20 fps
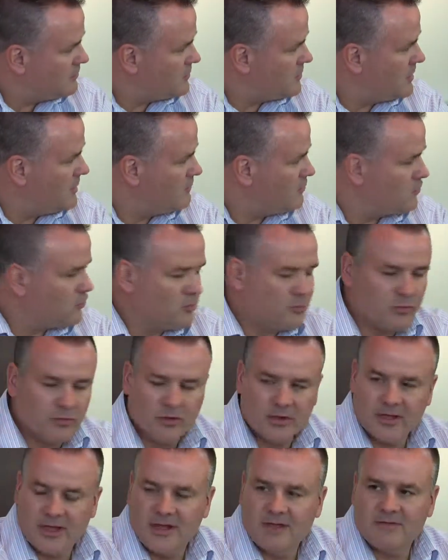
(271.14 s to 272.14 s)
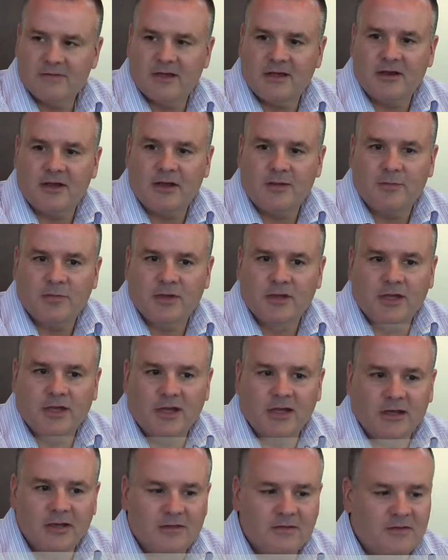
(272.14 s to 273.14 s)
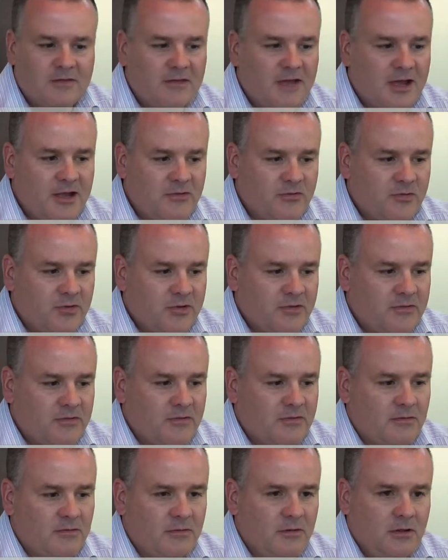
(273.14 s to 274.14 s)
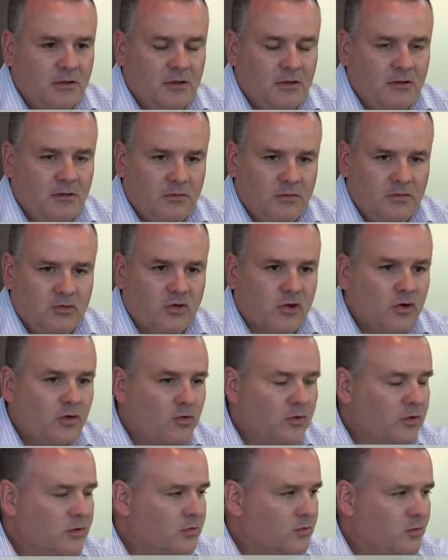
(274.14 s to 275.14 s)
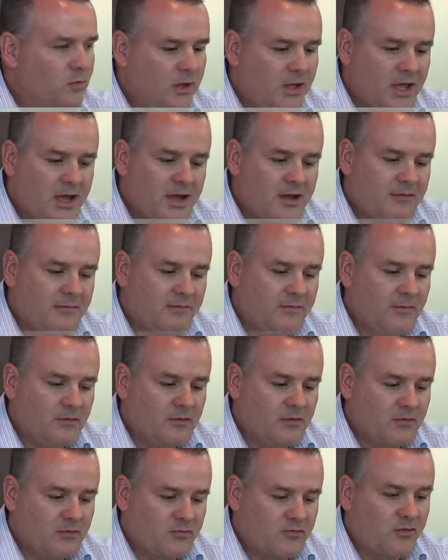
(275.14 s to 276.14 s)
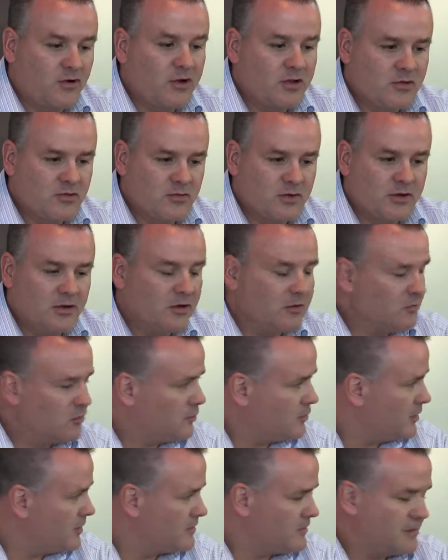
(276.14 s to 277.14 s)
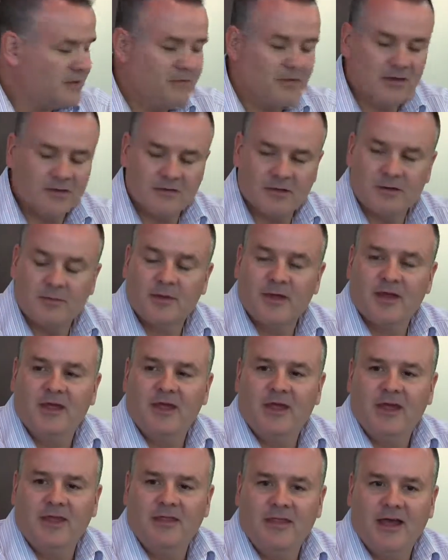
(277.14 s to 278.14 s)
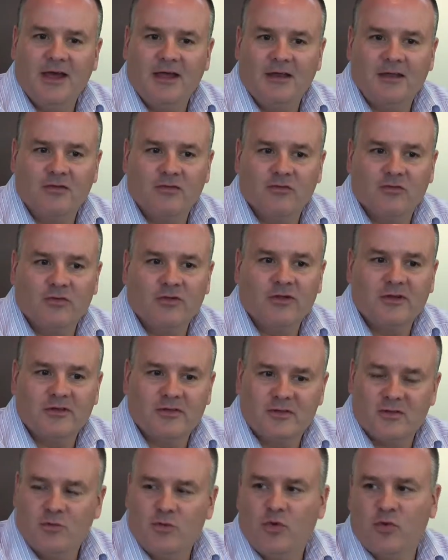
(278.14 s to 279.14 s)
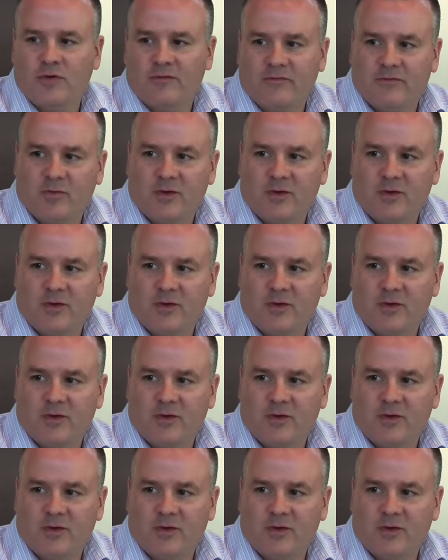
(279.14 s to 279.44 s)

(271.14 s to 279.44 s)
Steve's group really heads that up, and it's not just Joe. We have the strong engineering group that Steve heads up that is really support for